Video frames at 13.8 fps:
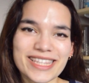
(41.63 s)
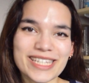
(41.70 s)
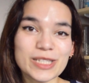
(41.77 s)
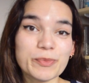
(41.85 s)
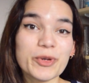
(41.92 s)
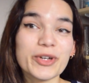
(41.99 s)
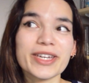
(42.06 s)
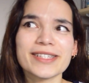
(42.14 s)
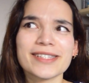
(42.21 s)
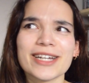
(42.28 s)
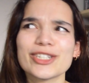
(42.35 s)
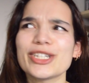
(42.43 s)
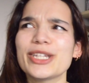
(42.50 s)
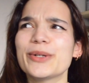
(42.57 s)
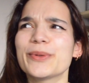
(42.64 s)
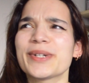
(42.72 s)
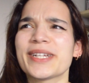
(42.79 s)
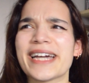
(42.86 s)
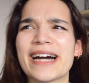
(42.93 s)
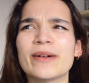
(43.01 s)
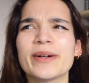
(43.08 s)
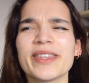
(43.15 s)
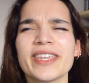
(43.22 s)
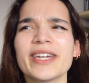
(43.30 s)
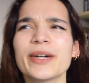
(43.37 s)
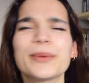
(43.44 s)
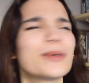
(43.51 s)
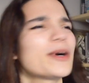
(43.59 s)
This book is actually already out, I
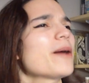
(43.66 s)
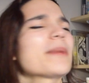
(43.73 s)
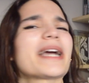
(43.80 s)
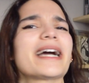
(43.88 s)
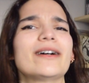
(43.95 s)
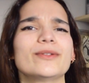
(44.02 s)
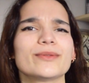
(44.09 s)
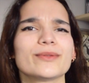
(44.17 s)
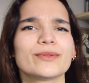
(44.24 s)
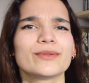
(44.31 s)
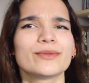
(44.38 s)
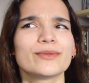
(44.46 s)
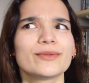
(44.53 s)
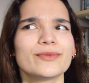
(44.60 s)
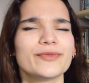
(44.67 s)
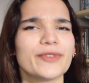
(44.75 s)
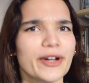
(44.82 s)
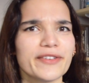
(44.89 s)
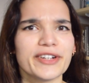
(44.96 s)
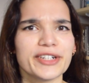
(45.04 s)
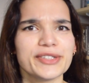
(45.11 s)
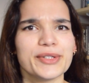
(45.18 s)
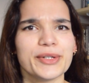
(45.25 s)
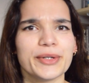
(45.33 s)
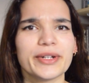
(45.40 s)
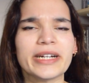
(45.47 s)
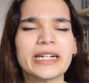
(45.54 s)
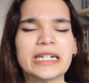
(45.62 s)
think, or coming out very, very
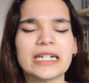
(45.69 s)
soon.